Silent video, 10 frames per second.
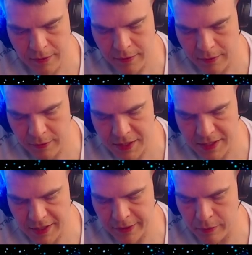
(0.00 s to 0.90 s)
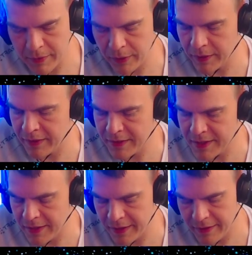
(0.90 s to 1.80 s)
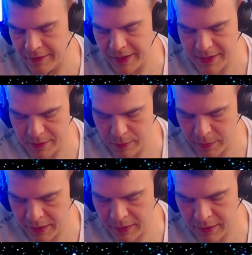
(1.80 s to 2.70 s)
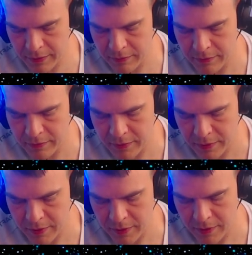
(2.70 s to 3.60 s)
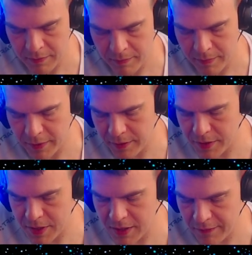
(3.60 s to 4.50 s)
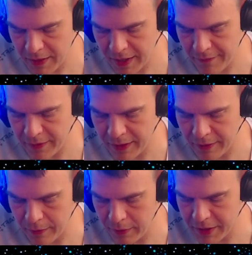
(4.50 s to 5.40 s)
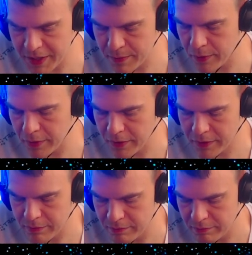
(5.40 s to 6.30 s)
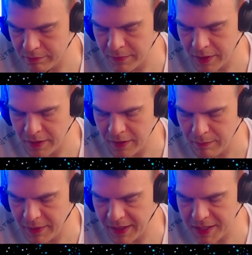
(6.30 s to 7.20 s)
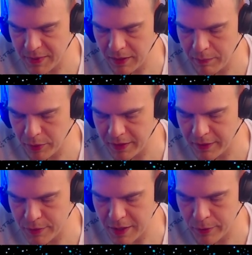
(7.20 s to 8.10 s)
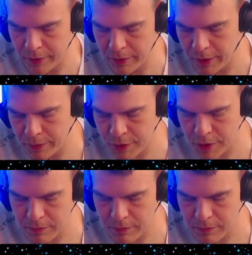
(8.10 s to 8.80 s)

on this other mountain side as well, because if I have done all this work, might as well put it to some good use.